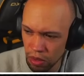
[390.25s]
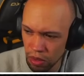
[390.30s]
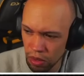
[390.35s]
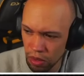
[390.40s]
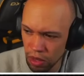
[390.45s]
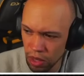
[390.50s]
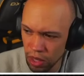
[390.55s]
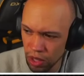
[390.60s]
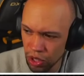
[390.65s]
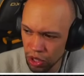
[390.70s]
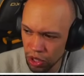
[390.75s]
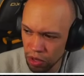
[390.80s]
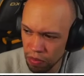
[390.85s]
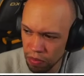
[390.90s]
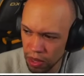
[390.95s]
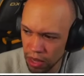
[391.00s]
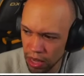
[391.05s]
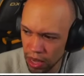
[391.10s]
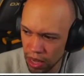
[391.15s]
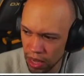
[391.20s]
It should
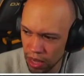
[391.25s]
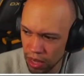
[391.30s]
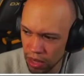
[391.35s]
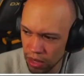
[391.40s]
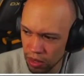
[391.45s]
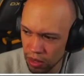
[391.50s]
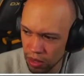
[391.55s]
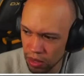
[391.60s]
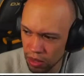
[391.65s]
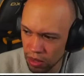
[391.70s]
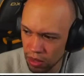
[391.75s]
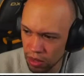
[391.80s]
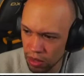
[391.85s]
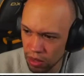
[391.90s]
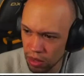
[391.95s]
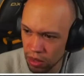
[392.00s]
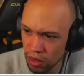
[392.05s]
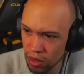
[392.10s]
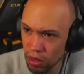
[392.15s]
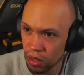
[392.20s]
be at
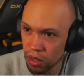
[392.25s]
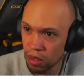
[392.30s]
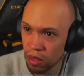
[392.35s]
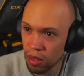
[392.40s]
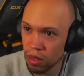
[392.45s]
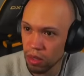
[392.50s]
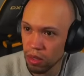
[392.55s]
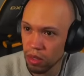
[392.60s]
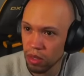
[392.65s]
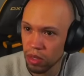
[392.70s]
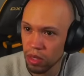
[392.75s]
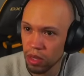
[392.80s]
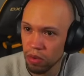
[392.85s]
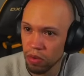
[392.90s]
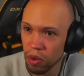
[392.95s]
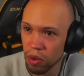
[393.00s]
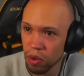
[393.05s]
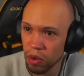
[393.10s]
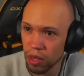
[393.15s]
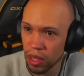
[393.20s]

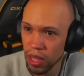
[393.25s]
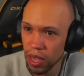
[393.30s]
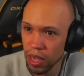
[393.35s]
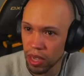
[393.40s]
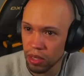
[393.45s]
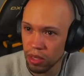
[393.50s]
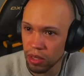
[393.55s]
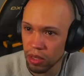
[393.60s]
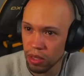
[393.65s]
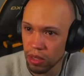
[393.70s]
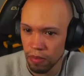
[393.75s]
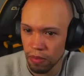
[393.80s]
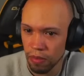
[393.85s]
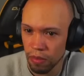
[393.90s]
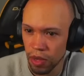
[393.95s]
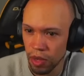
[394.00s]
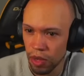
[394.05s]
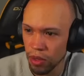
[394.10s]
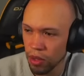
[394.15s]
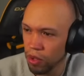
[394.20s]
0 or less.
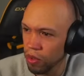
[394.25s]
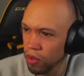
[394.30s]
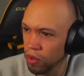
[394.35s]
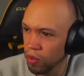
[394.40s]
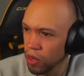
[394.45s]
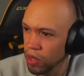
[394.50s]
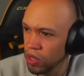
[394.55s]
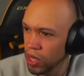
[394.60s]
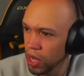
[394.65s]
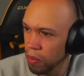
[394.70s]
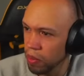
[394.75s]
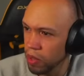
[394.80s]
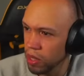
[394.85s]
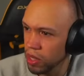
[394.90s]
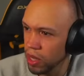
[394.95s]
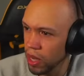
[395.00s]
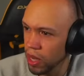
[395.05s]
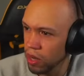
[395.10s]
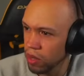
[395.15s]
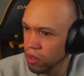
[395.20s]
Although the way
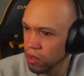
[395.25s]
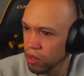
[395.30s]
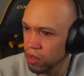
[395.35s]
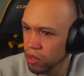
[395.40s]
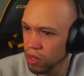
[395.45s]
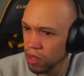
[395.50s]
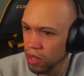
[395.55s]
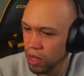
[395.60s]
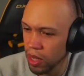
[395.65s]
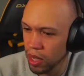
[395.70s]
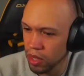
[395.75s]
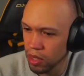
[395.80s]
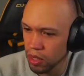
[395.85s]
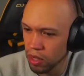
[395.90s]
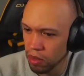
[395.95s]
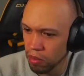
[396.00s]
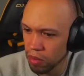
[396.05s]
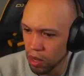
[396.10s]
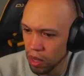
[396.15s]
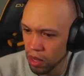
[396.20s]
Japanese handles less,
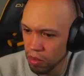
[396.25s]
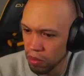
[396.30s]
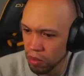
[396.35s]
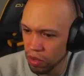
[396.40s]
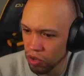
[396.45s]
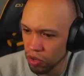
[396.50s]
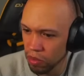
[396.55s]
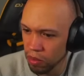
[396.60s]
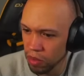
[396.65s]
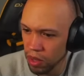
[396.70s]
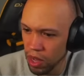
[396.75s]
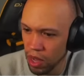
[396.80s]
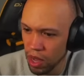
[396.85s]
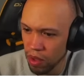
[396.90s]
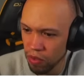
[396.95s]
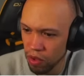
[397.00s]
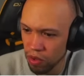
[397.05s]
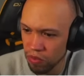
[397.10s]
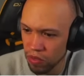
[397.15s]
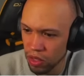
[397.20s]
I could be tripping. Yeah,
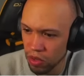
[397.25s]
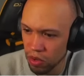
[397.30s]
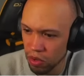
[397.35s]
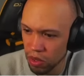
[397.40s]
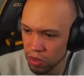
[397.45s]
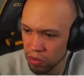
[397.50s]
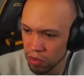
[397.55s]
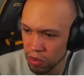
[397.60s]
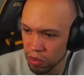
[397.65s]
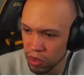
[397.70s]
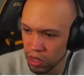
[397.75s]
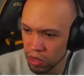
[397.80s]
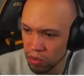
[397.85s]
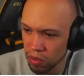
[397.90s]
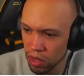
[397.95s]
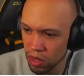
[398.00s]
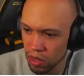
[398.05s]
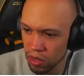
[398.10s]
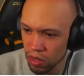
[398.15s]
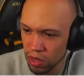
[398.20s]
if you have 0 less memory, just
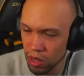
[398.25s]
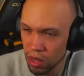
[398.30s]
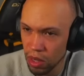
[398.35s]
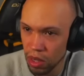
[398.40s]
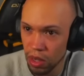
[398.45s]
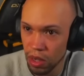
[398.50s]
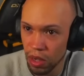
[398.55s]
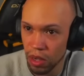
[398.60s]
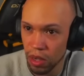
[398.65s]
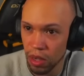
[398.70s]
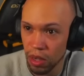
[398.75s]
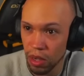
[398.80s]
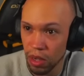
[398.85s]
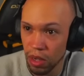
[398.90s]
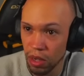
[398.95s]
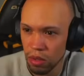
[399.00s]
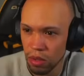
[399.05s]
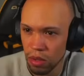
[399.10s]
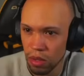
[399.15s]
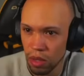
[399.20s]
whatnot.
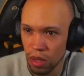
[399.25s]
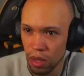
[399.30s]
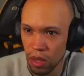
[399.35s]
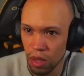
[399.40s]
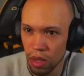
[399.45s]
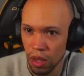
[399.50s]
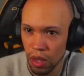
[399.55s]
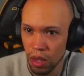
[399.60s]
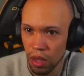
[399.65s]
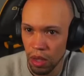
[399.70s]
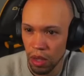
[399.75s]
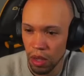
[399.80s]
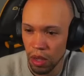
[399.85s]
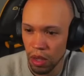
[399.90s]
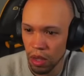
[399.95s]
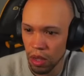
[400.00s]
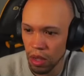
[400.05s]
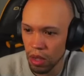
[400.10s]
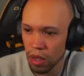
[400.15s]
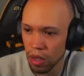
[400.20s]
Yeah.
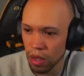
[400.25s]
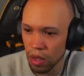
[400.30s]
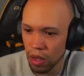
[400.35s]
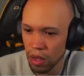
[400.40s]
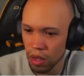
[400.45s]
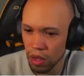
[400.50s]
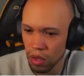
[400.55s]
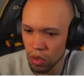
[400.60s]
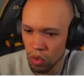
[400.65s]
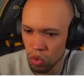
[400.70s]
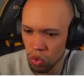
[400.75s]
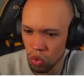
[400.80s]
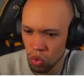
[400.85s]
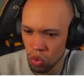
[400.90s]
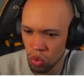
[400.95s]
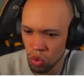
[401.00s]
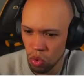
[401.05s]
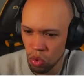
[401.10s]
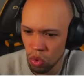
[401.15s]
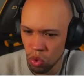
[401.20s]
Yeah.
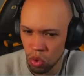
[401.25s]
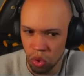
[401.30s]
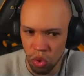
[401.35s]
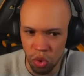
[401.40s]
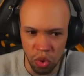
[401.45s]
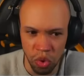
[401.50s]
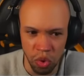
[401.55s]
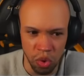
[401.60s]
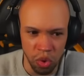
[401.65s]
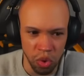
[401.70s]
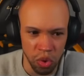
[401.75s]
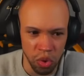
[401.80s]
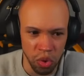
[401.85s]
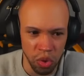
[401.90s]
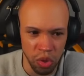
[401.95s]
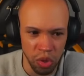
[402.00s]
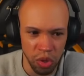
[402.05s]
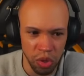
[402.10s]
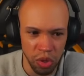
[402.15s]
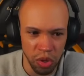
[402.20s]
Ooh.
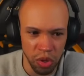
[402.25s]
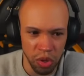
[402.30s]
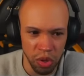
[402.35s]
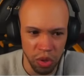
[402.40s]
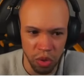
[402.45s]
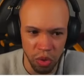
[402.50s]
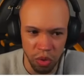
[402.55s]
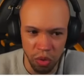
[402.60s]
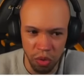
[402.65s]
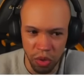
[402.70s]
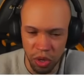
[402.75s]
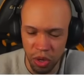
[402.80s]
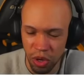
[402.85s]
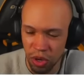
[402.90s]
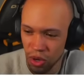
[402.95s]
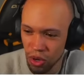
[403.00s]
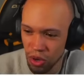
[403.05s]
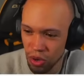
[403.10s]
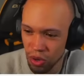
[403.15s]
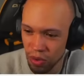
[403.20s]
Oh
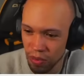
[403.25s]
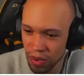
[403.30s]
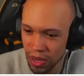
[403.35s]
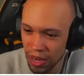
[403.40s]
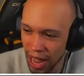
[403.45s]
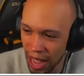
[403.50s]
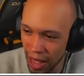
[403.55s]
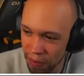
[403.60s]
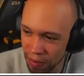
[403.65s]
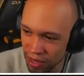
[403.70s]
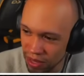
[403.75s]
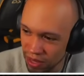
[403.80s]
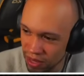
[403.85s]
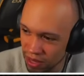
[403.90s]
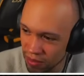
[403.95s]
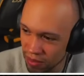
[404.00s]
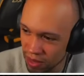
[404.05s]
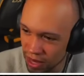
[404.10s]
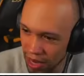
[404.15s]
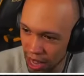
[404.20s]
no. It
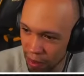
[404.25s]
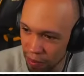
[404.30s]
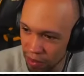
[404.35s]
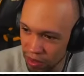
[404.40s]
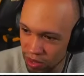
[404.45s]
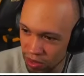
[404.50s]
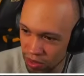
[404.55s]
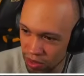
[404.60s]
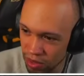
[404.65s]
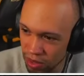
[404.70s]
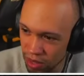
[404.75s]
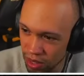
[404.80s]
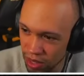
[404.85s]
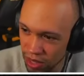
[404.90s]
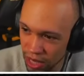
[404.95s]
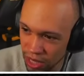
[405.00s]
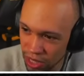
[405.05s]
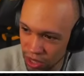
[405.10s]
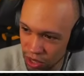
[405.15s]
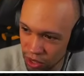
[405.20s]
happens. It happens. The
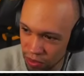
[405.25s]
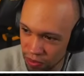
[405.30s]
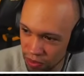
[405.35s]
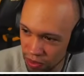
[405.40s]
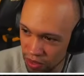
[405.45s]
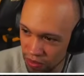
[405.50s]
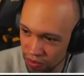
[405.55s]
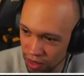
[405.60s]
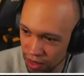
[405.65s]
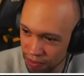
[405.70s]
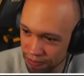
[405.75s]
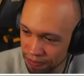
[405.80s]
set's new. It's fine.